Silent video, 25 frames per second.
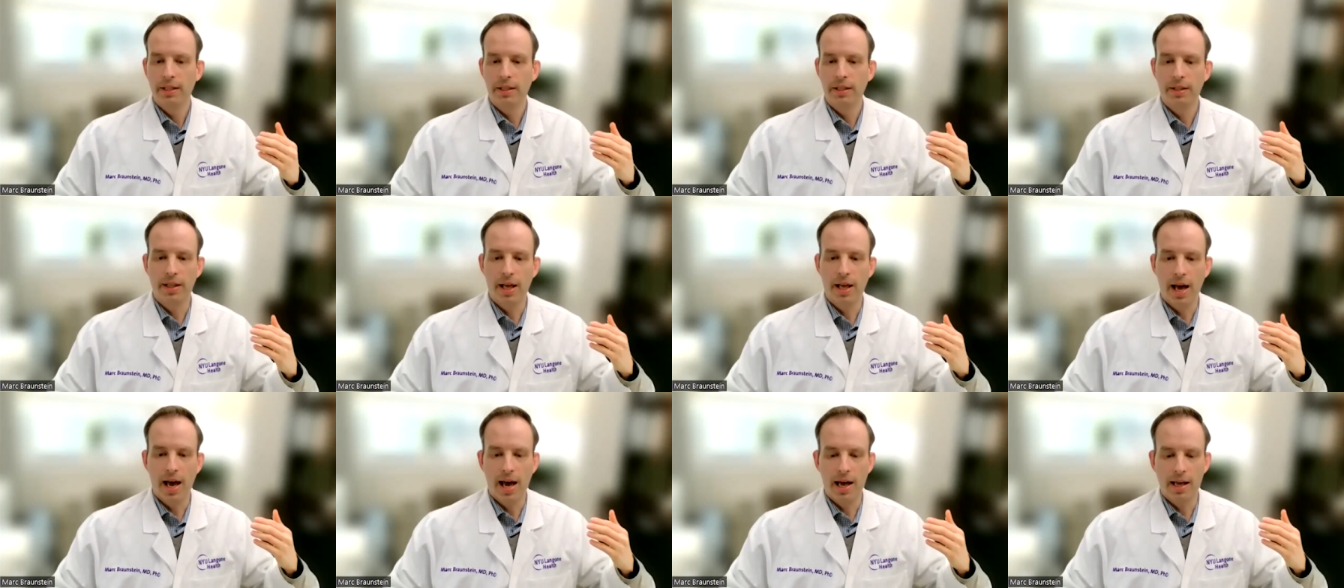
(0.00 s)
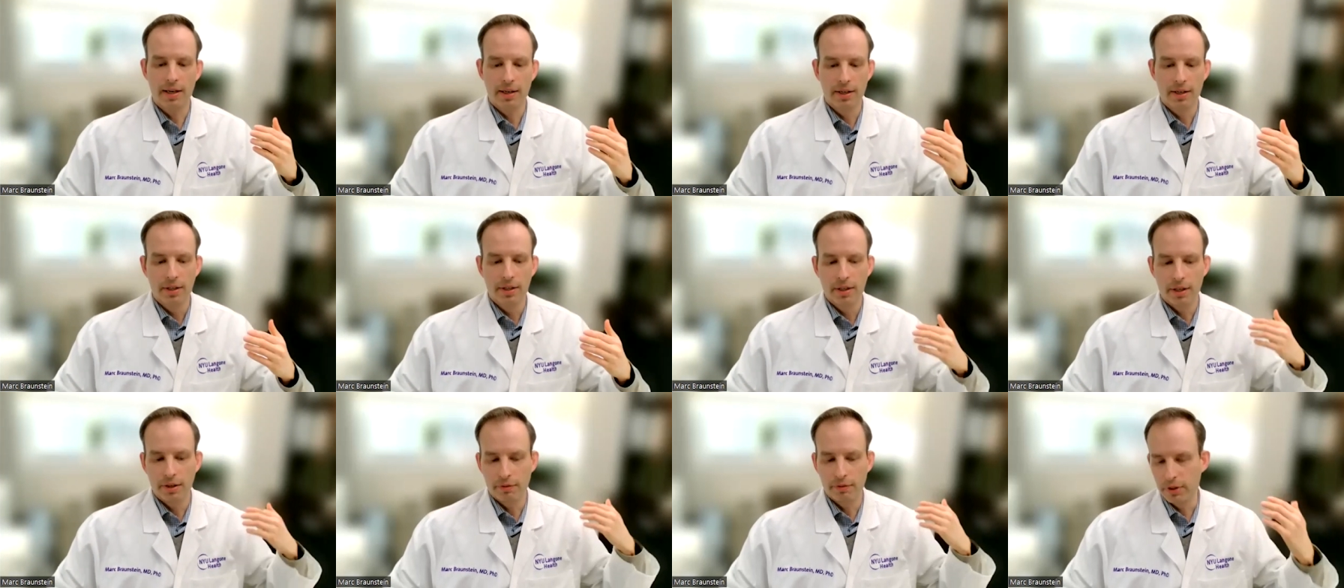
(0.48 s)
that
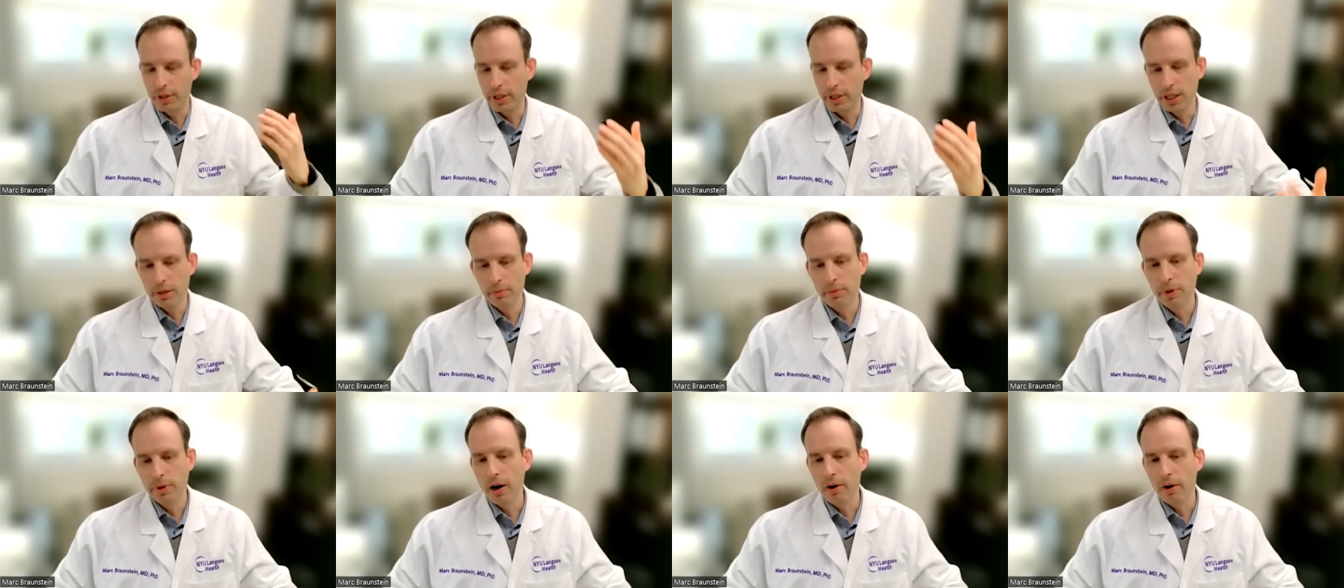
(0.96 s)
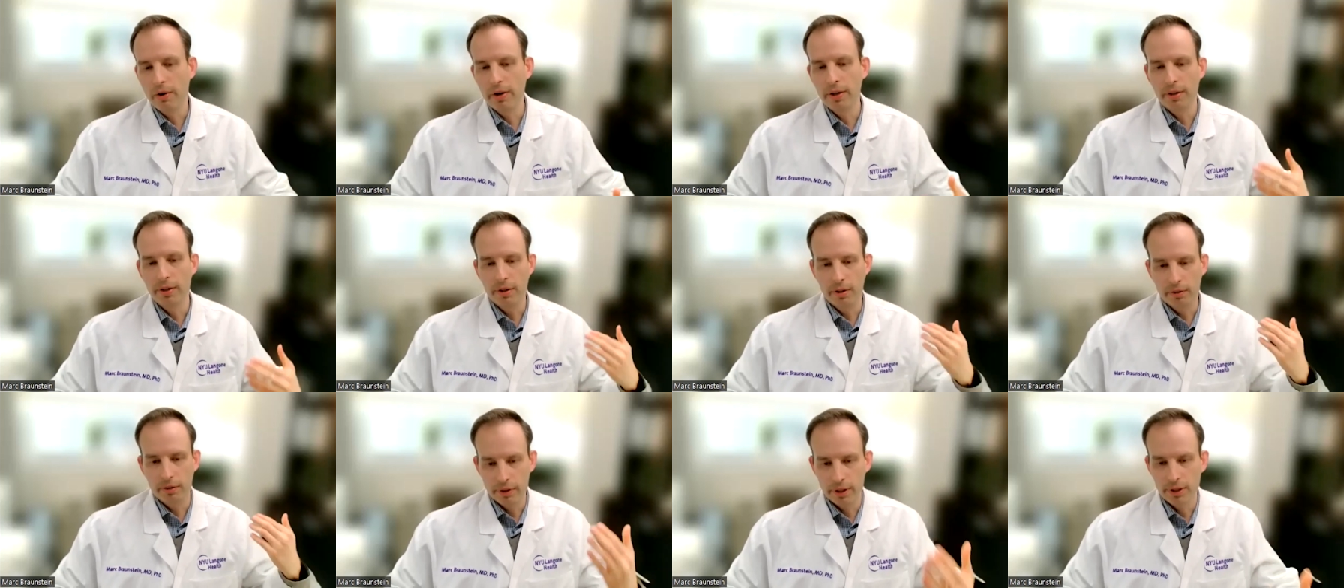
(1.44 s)
if you keep
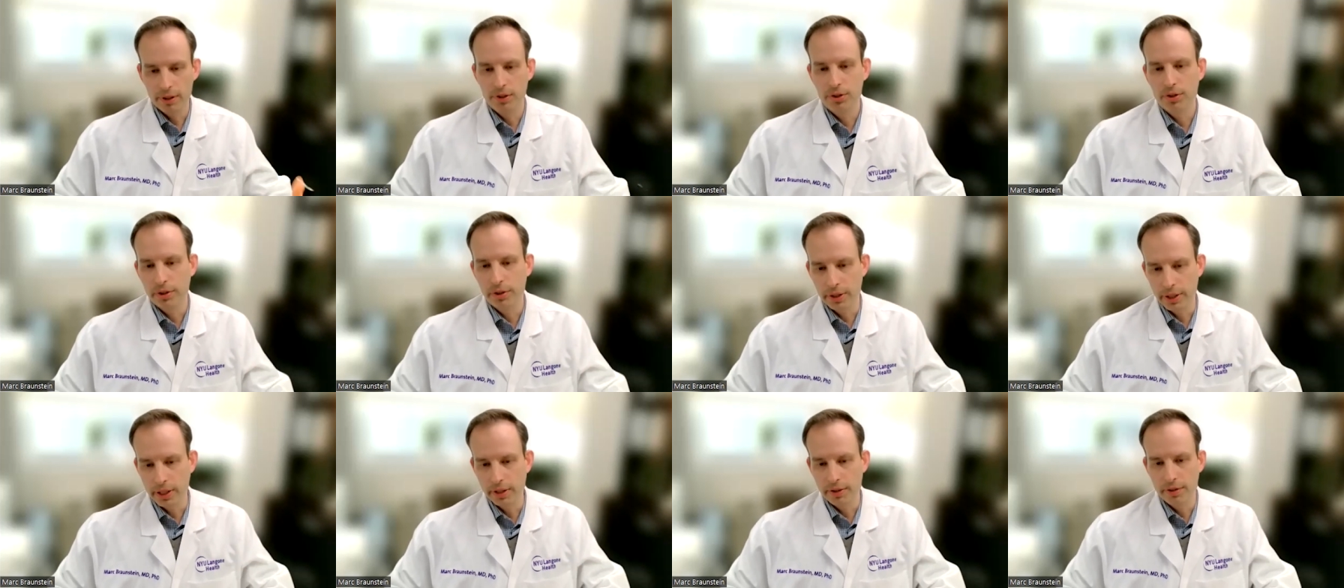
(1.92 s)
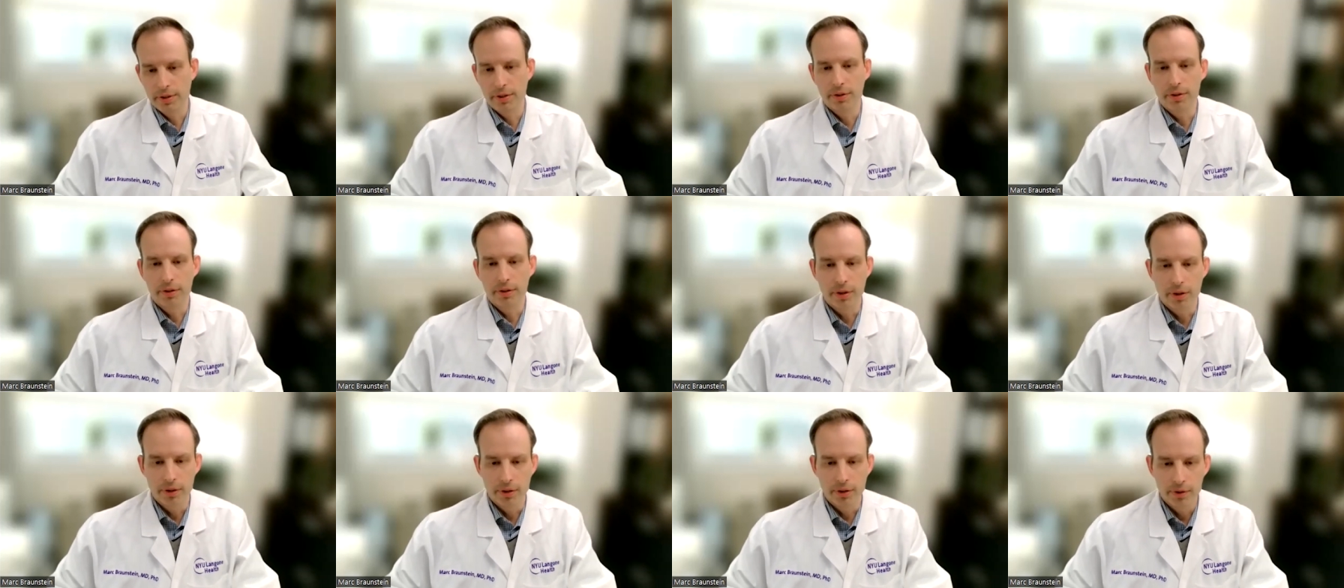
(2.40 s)
going, you'll eventually get to your
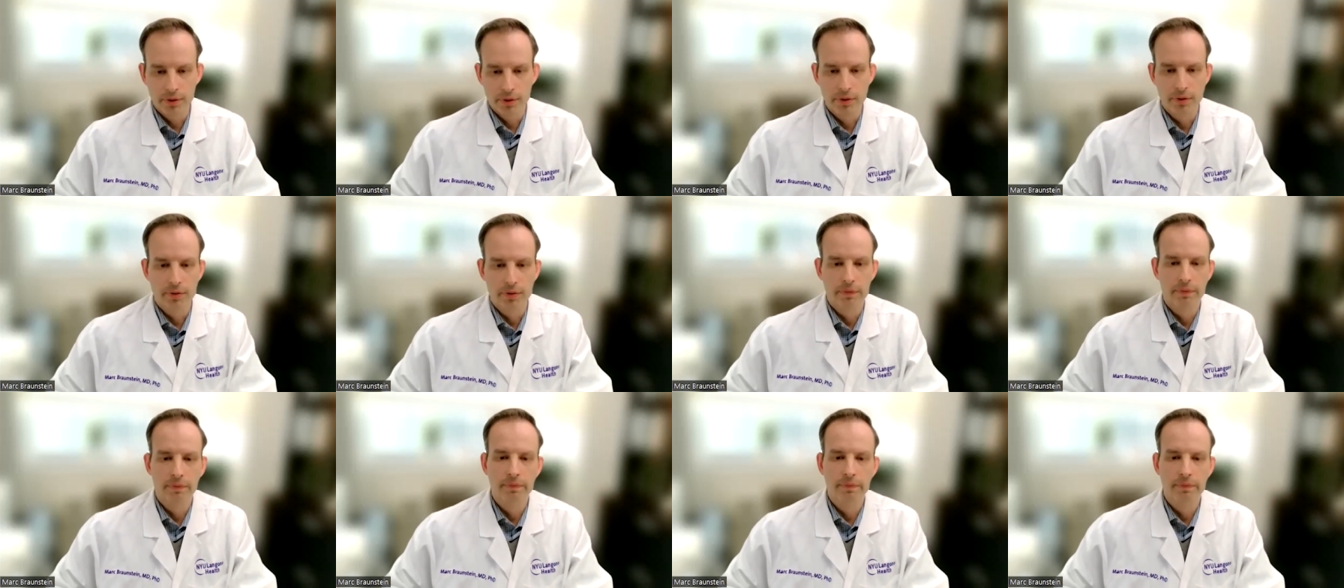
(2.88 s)
goals.